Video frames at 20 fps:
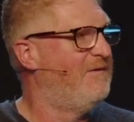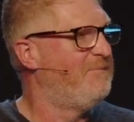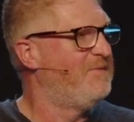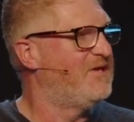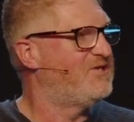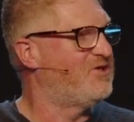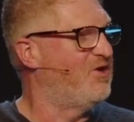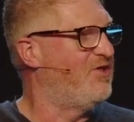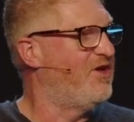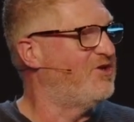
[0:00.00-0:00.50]

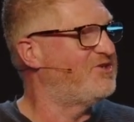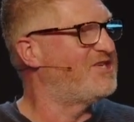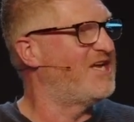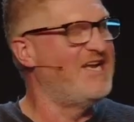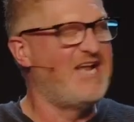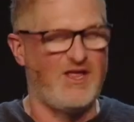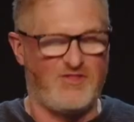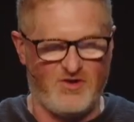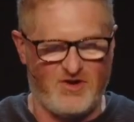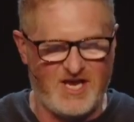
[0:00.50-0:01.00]
So there's
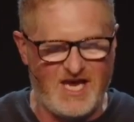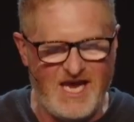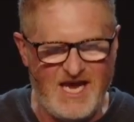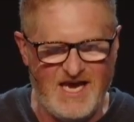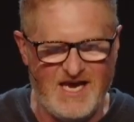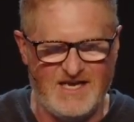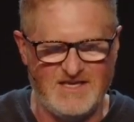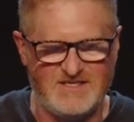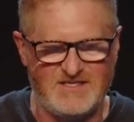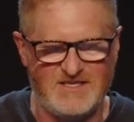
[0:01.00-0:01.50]
another
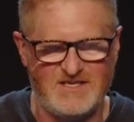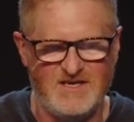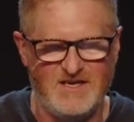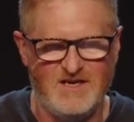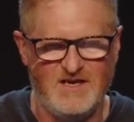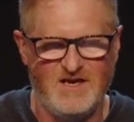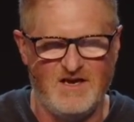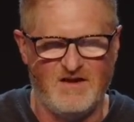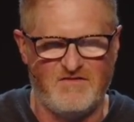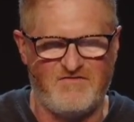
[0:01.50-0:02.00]
hint
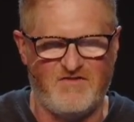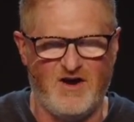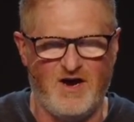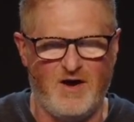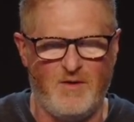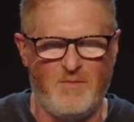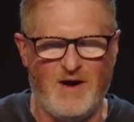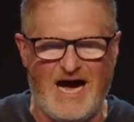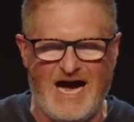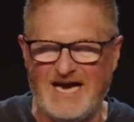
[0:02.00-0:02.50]

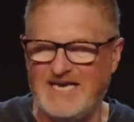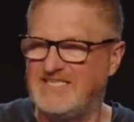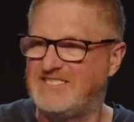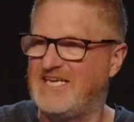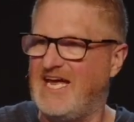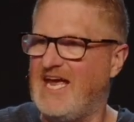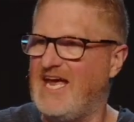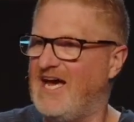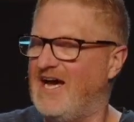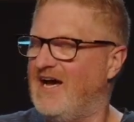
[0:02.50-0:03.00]
from
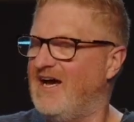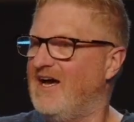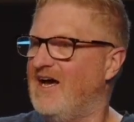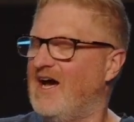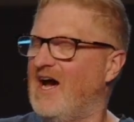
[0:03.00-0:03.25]
Isaiah